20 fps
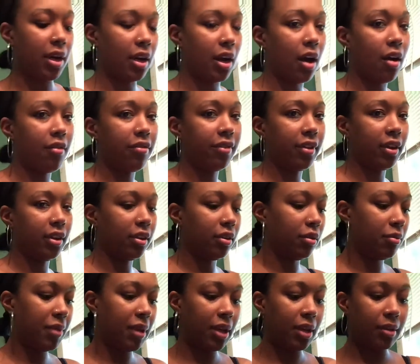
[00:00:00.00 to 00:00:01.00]
cut off a little
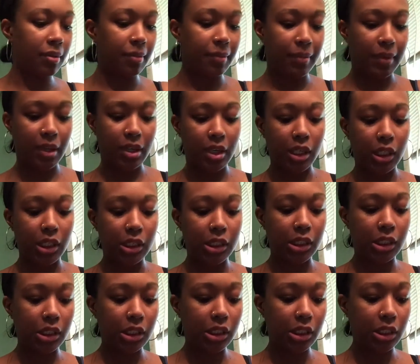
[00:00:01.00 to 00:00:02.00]
bit
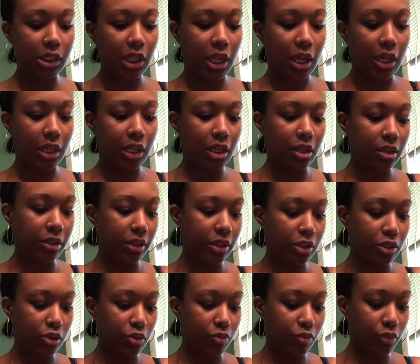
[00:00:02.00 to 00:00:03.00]
because I need
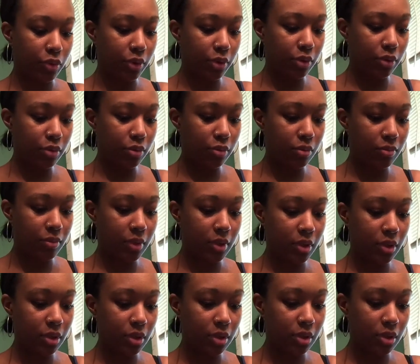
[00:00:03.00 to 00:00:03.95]
some room.